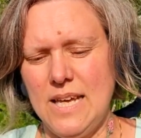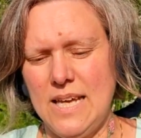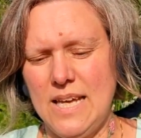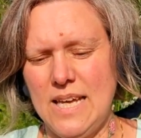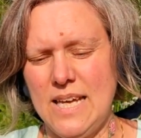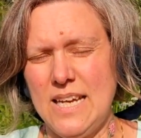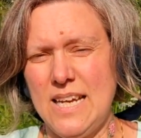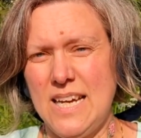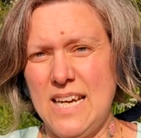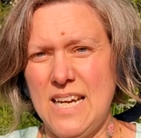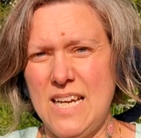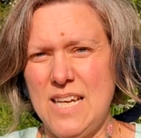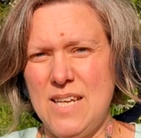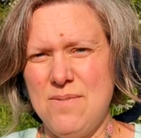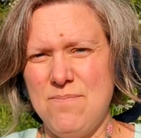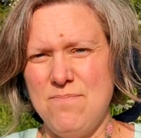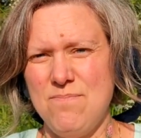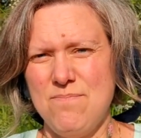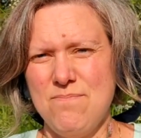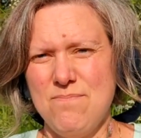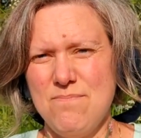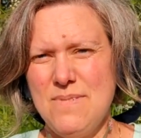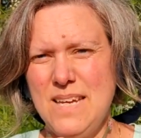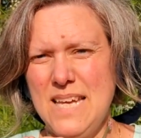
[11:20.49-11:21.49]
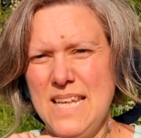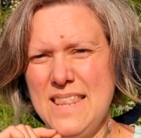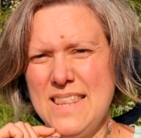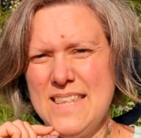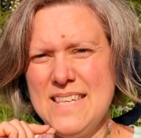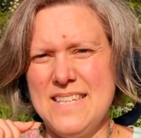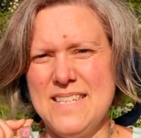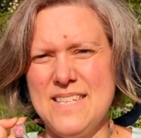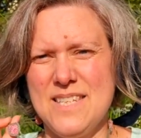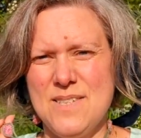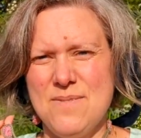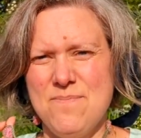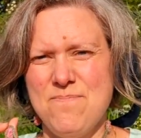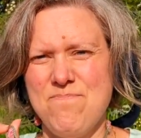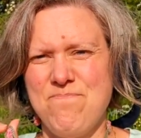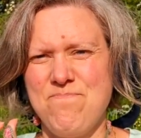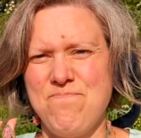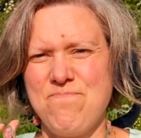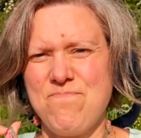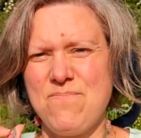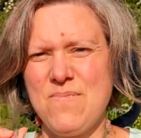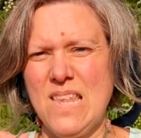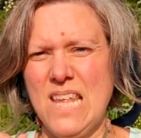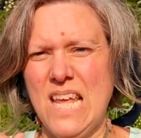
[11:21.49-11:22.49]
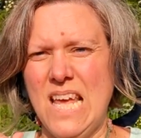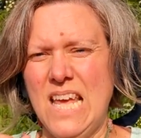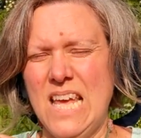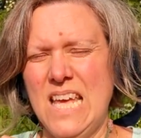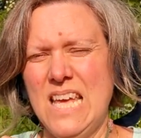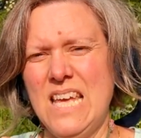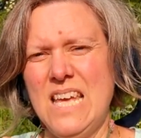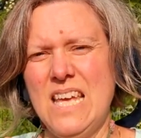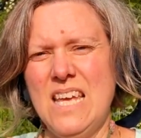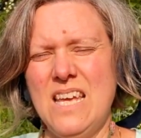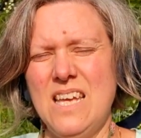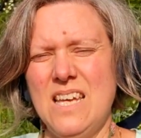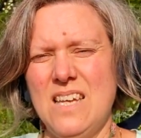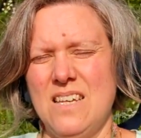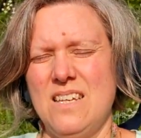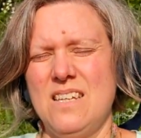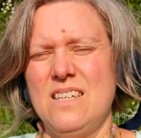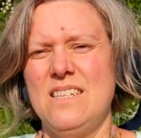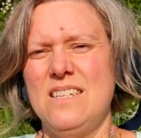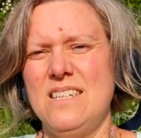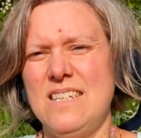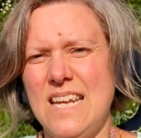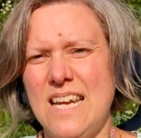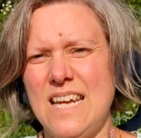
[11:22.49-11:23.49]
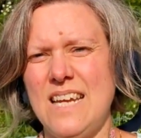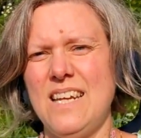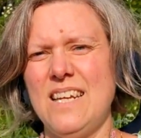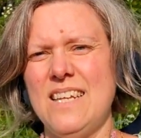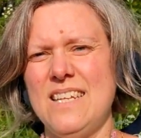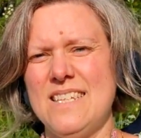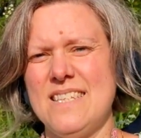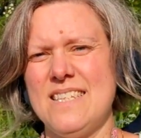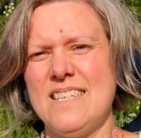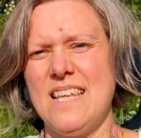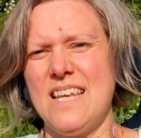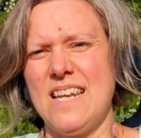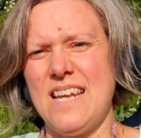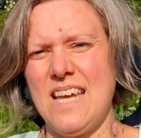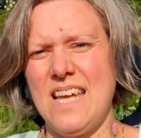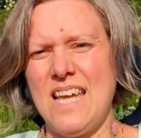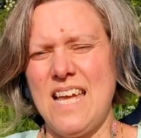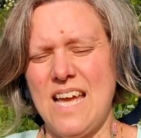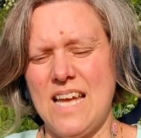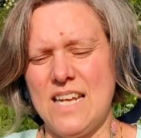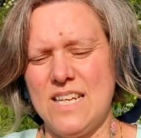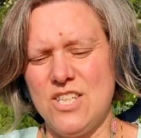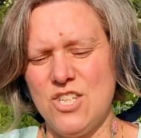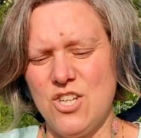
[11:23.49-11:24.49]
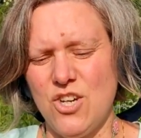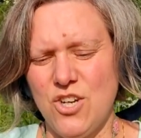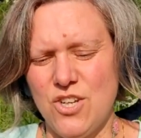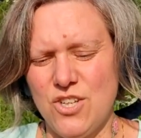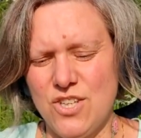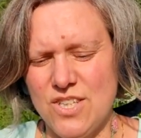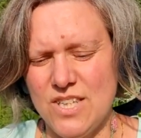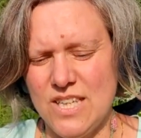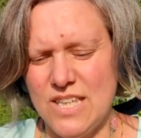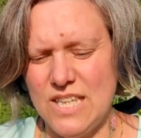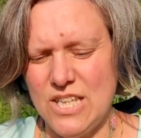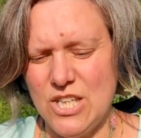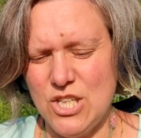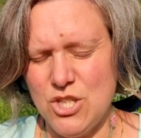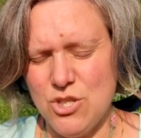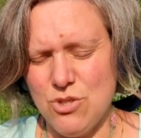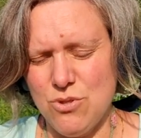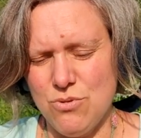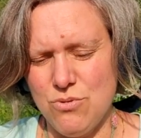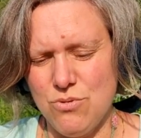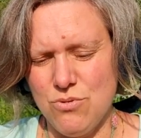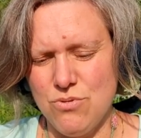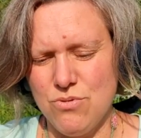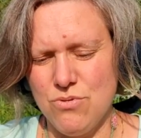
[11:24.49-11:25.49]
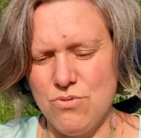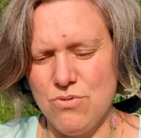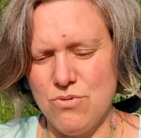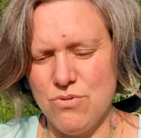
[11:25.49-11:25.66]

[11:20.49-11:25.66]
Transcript: And I made this necklace that I had turned into